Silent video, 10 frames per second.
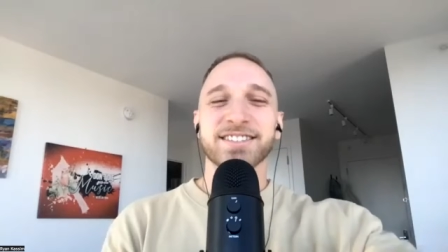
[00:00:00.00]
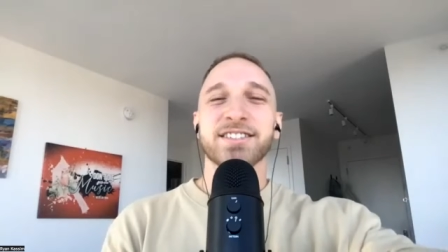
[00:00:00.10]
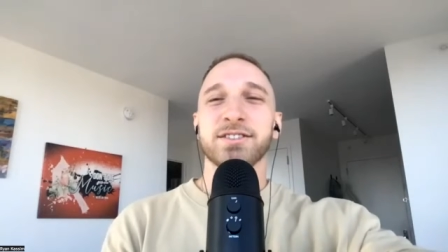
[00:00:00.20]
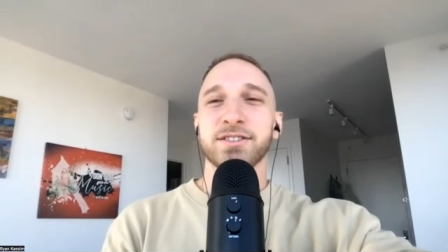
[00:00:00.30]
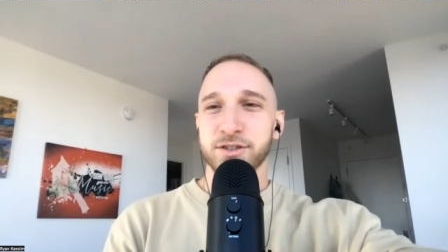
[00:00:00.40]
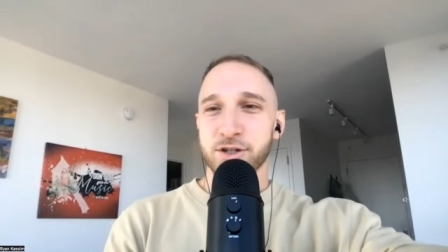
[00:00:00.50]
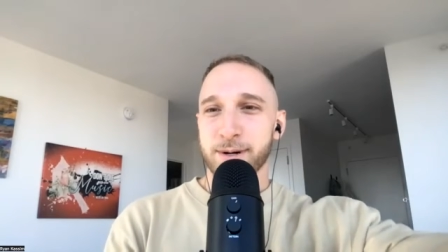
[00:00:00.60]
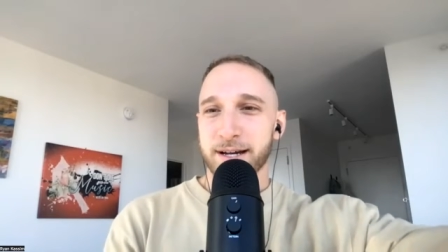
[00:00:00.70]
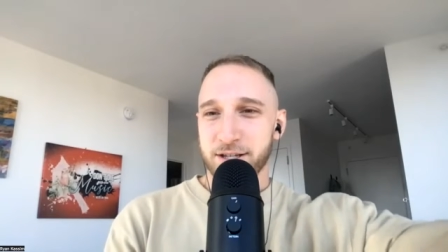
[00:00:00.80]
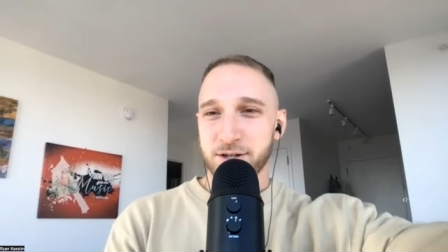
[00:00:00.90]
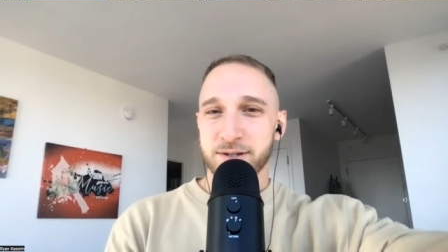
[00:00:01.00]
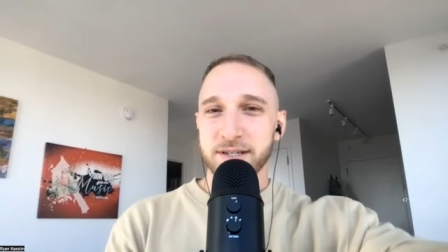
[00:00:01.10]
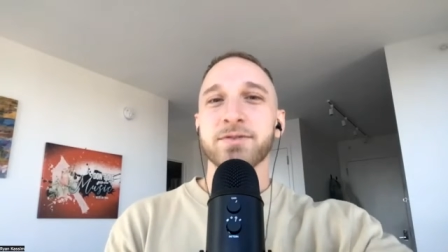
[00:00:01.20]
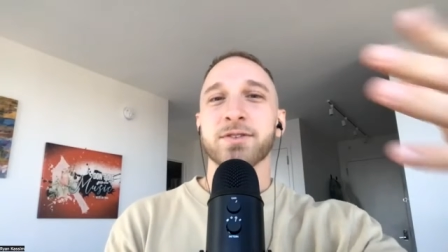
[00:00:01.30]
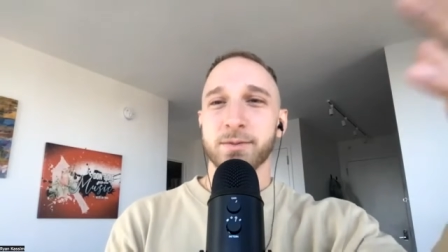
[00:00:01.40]
do you go by
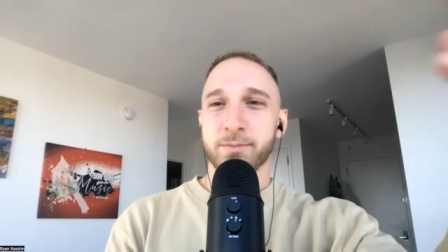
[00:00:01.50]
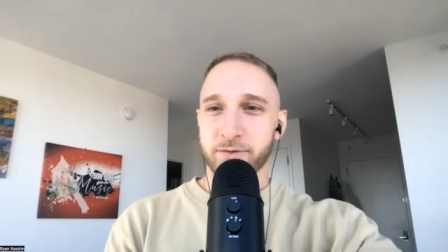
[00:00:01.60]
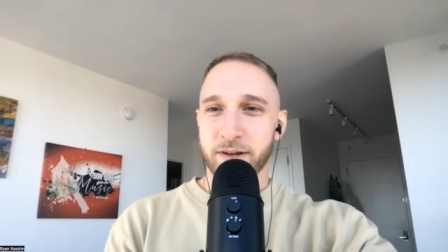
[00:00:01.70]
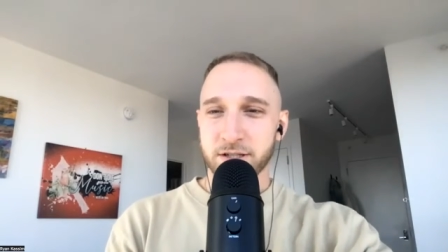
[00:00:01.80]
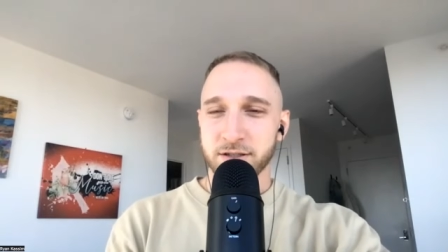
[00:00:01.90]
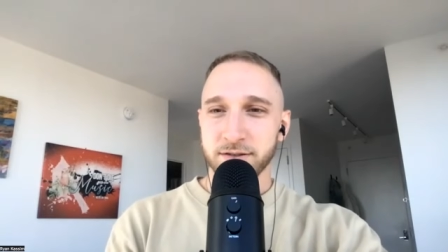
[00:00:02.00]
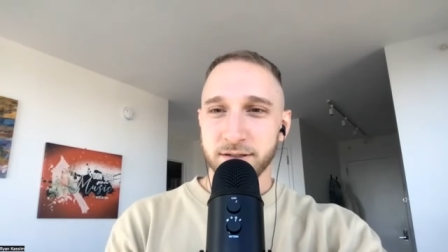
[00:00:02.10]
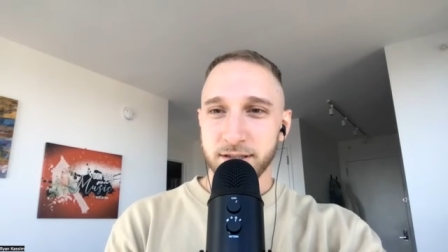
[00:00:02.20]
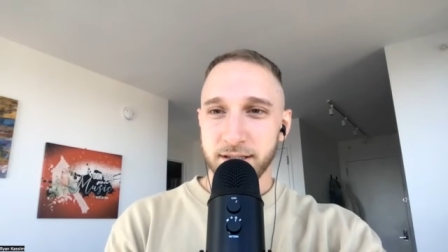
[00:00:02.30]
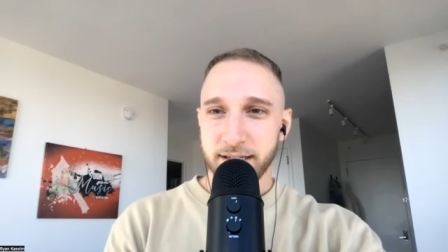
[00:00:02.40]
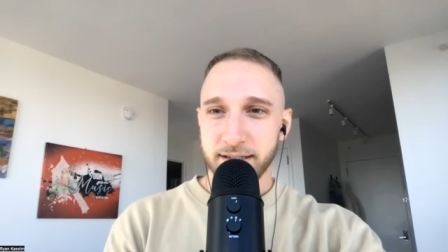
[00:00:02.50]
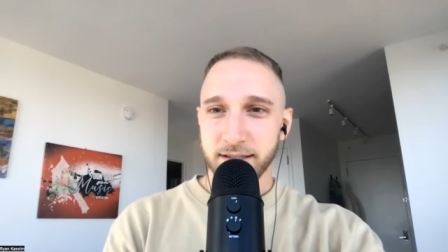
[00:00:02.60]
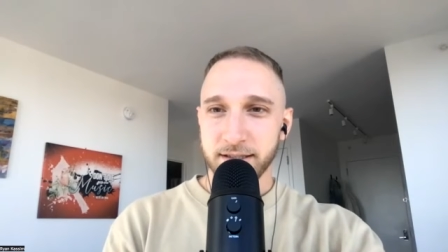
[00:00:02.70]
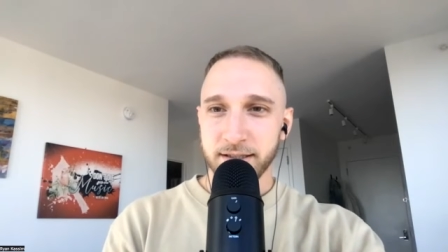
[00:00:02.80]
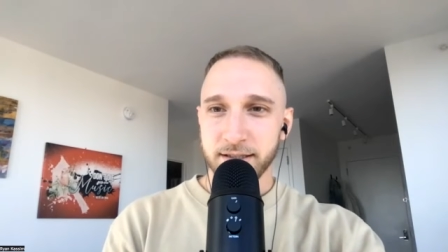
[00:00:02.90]
Huey for the professionals out
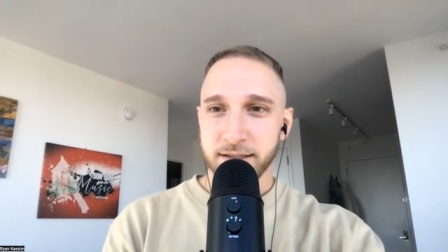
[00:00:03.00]
there?